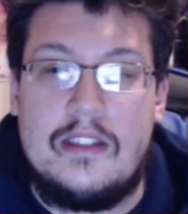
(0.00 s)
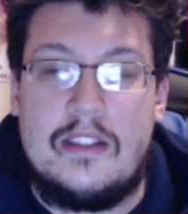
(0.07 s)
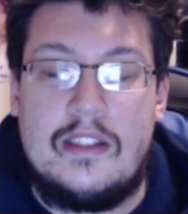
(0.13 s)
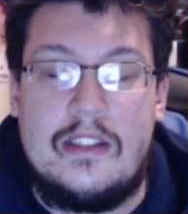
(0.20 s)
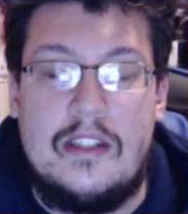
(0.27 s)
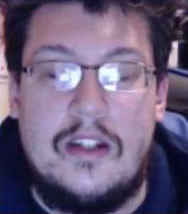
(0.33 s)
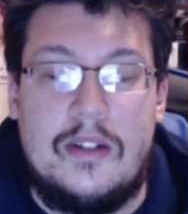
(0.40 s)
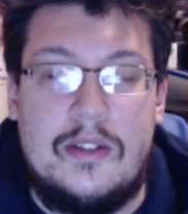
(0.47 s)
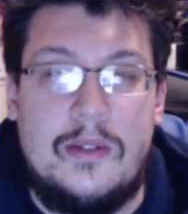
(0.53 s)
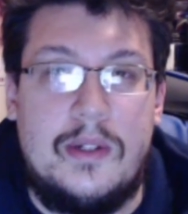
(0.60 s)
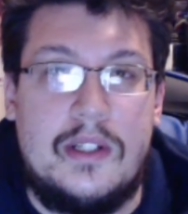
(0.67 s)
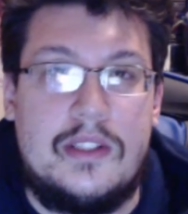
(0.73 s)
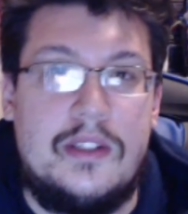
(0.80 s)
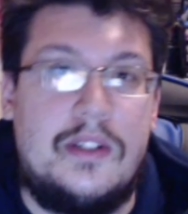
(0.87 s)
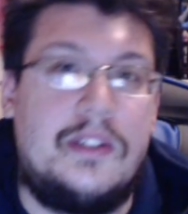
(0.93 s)
you know, doing
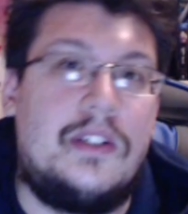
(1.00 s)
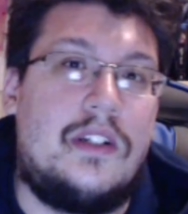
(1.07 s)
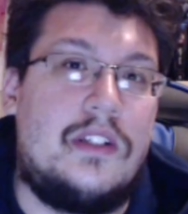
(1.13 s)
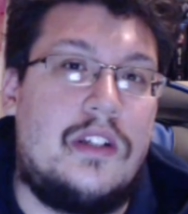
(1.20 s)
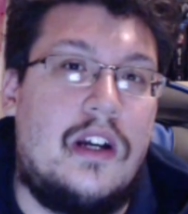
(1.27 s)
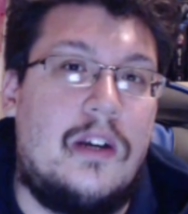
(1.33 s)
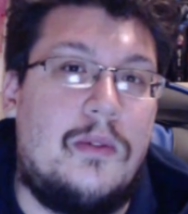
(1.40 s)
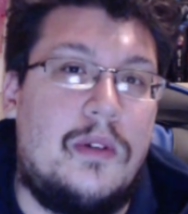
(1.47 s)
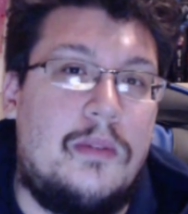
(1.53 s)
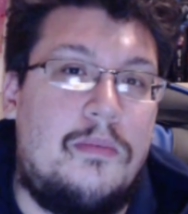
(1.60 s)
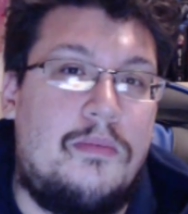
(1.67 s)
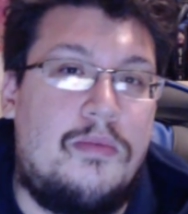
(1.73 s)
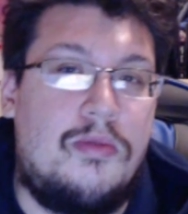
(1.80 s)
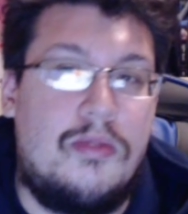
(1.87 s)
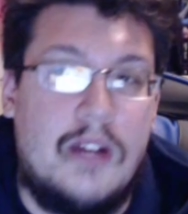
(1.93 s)
a surgery on his heart would
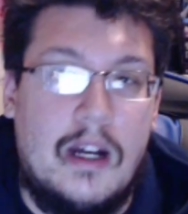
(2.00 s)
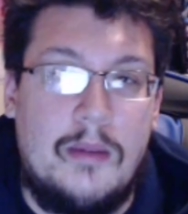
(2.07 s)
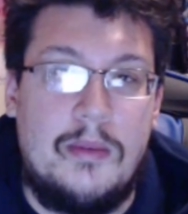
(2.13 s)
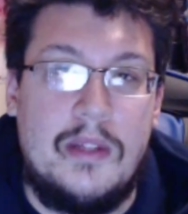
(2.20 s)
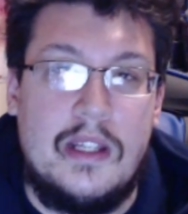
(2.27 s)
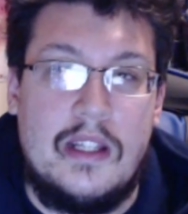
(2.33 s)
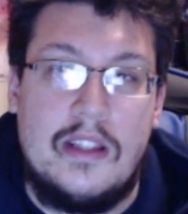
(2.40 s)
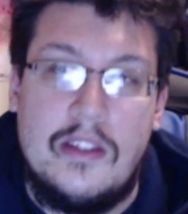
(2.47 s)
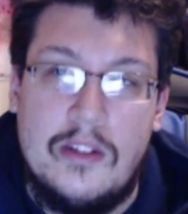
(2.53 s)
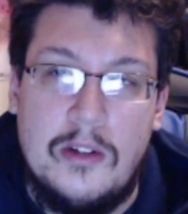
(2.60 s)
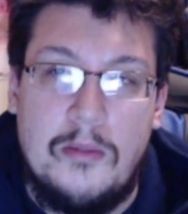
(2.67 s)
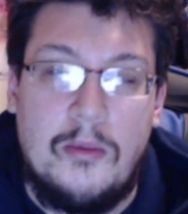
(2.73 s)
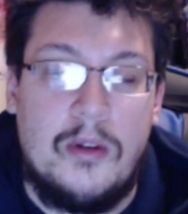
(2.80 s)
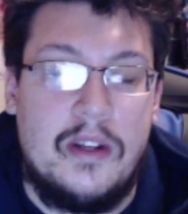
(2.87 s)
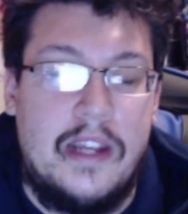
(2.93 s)
probably do
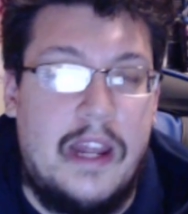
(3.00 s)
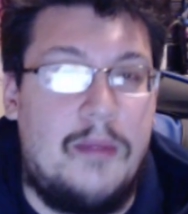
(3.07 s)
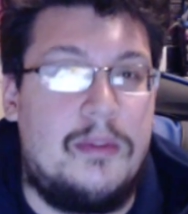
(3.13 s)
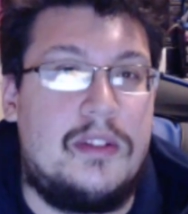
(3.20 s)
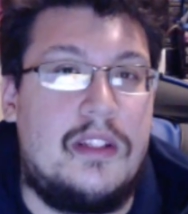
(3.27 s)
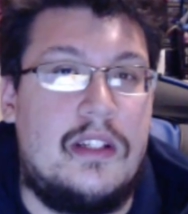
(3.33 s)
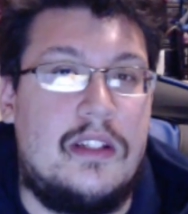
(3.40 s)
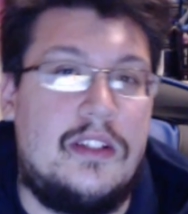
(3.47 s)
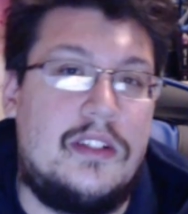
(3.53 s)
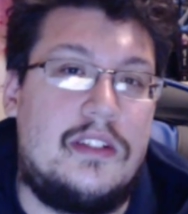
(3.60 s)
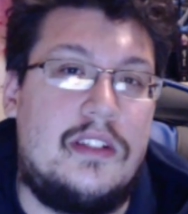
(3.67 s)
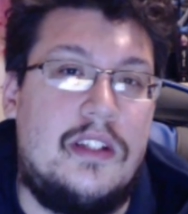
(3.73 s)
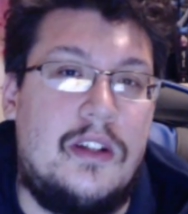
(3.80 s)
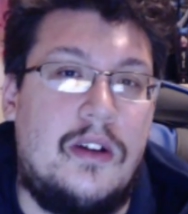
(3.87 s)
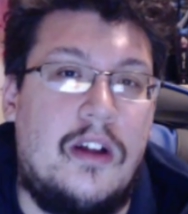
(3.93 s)
more damage than
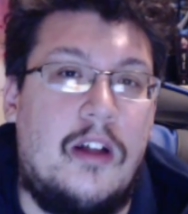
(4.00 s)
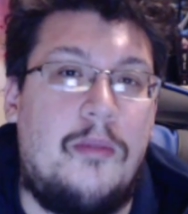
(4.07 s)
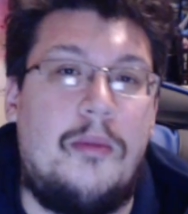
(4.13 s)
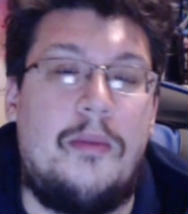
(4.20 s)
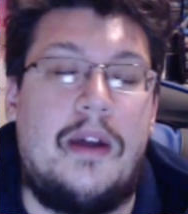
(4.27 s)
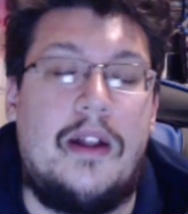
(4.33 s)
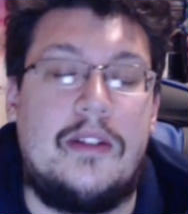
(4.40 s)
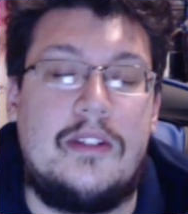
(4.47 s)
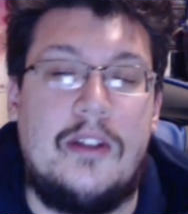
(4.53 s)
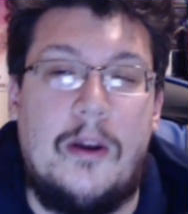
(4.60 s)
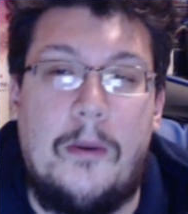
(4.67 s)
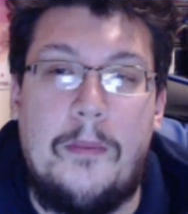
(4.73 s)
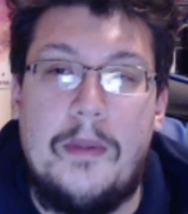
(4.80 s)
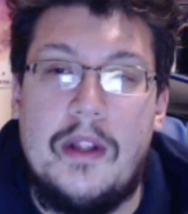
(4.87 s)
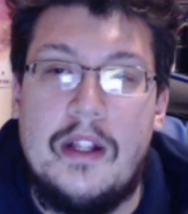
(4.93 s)
just, you know, help him out.
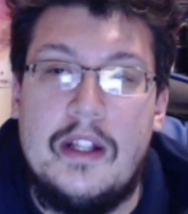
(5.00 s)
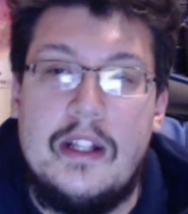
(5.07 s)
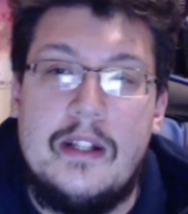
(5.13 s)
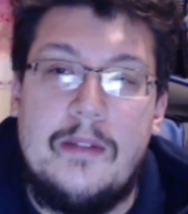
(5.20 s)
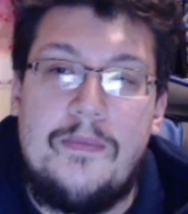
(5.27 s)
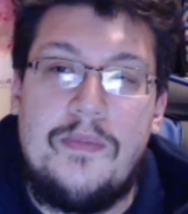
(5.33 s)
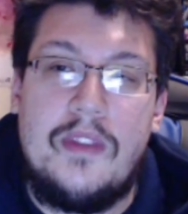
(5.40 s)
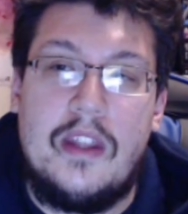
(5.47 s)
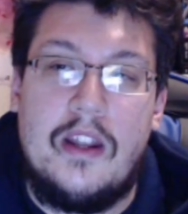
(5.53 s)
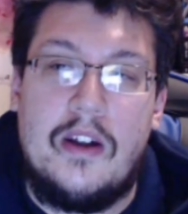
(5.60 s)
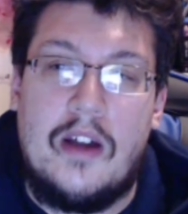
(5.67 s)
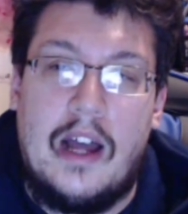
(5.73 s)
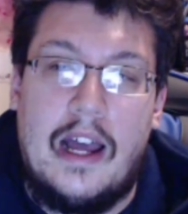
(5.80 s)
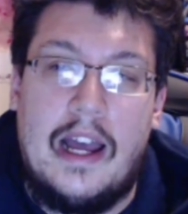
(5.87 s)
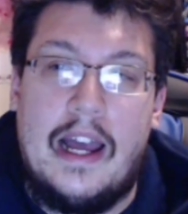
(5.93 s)
So, you
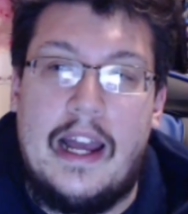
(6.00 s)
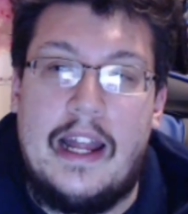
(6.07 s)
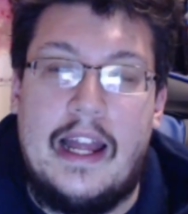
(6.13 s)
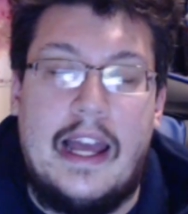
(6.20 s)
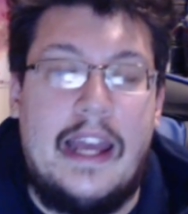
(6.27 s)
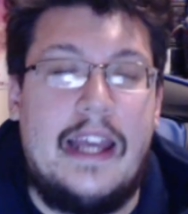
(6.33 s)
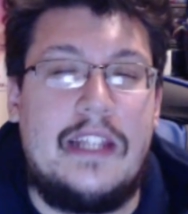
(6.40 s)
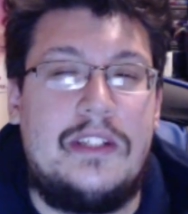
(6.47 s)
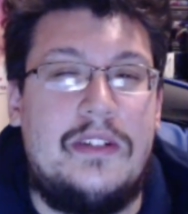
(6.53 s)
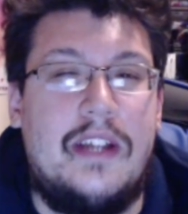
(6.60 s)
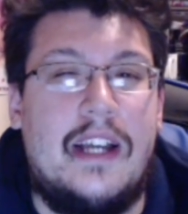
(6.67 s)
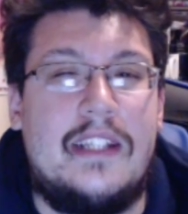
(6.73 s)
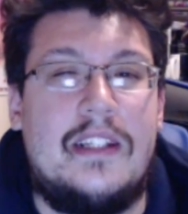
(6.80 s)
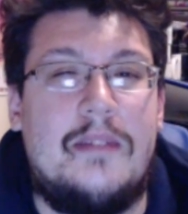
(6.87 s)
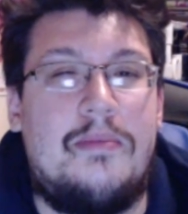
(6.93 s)
know, I ask you
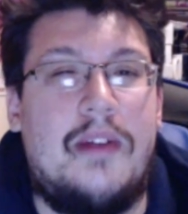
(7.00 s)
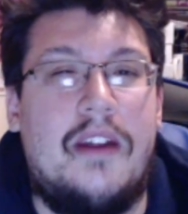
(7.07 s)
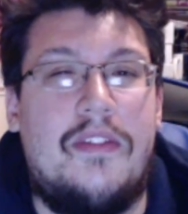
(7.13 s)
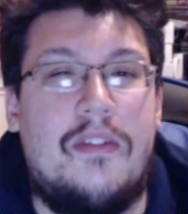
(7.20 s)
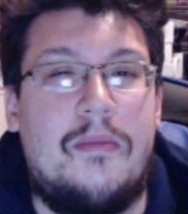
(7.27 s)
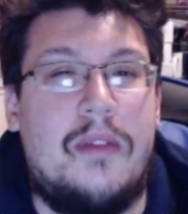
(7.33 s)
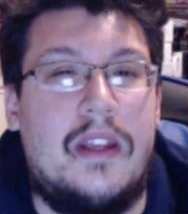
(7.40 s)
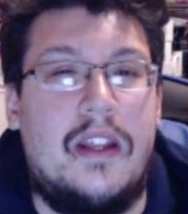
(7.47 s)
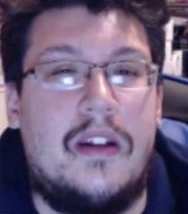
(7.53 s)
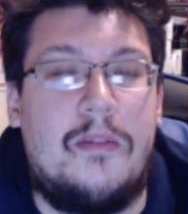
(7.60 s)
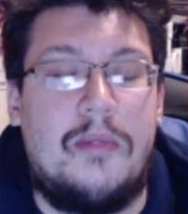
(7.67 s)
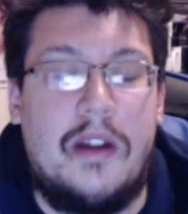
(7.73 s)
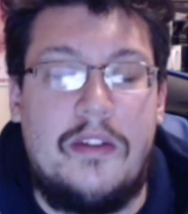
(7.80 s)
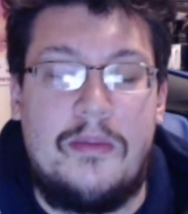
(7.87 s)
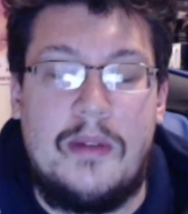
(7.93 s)
guys to pray for me, you know,
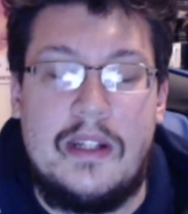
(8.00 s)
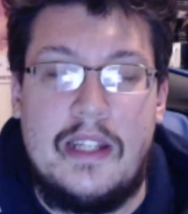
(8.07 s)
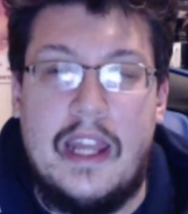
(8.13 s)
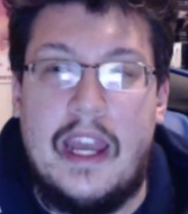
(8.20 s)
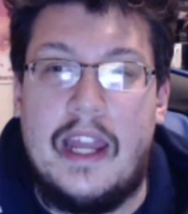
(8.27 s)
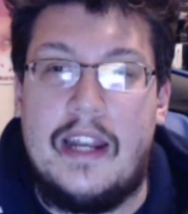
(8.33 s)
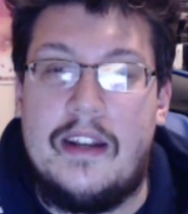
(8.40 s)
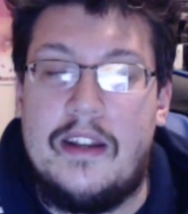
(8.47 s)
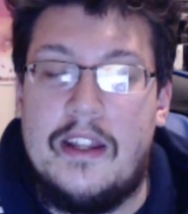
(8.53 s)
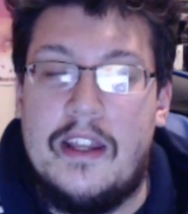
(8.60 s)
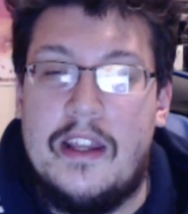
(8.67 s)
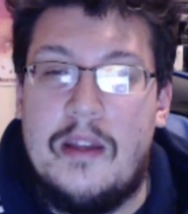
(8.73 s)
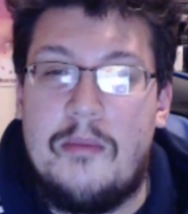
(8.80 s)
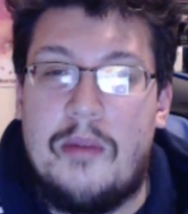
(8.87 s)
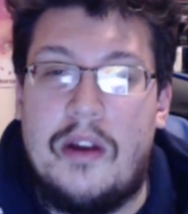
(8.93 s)
pray for my dad,
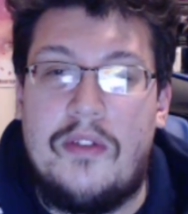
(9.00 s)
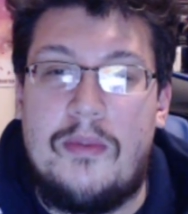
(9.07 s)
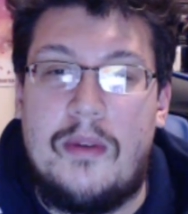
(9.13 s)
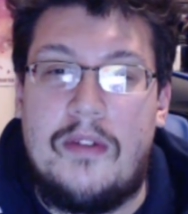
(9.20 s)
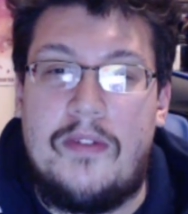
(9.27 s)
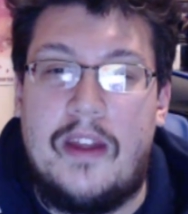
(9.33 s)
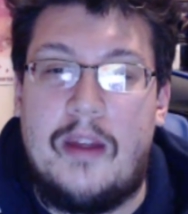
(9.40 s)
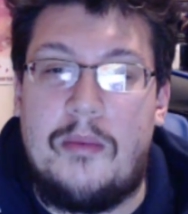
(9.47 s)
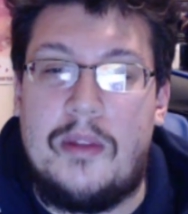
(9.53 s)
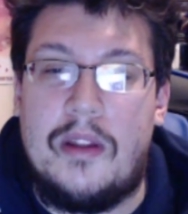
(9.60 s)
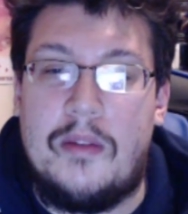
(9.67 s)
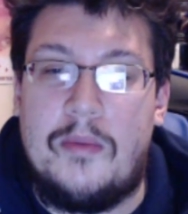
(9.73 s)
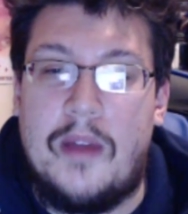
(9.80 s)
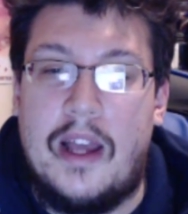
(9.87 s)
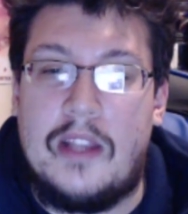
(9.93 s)
pray for my
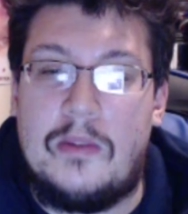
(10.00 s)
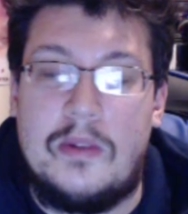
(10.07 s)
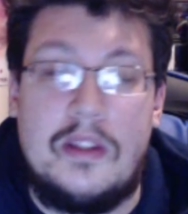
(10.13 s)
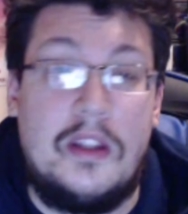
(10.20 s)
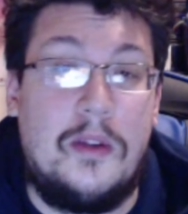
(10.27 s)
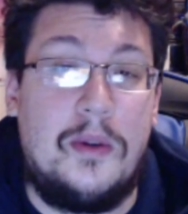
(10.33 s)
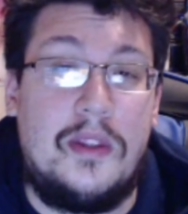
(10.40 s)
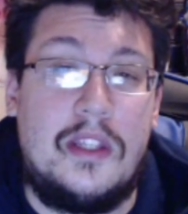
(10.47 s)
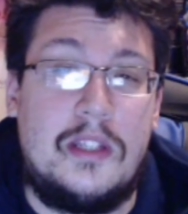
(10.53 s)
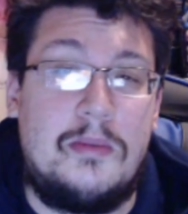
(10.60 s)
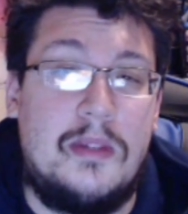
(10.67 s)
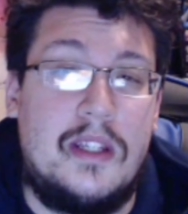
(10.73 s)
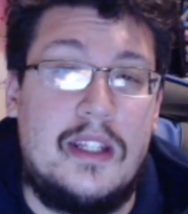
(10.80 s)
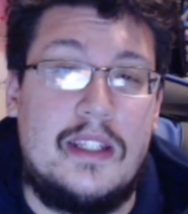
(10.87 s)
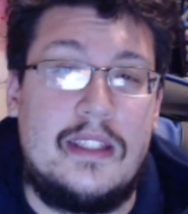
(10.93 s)
family as we deal with this,
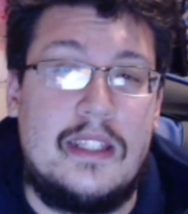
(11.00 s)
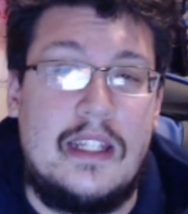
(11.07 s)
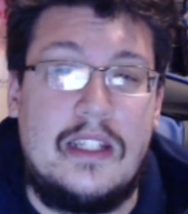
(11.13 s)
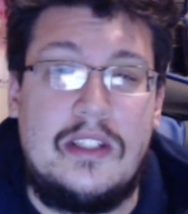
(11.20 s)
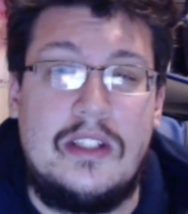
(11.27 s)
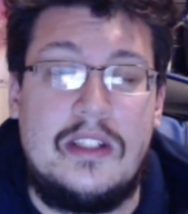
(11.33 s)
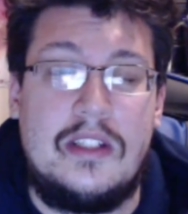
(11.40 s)
because it's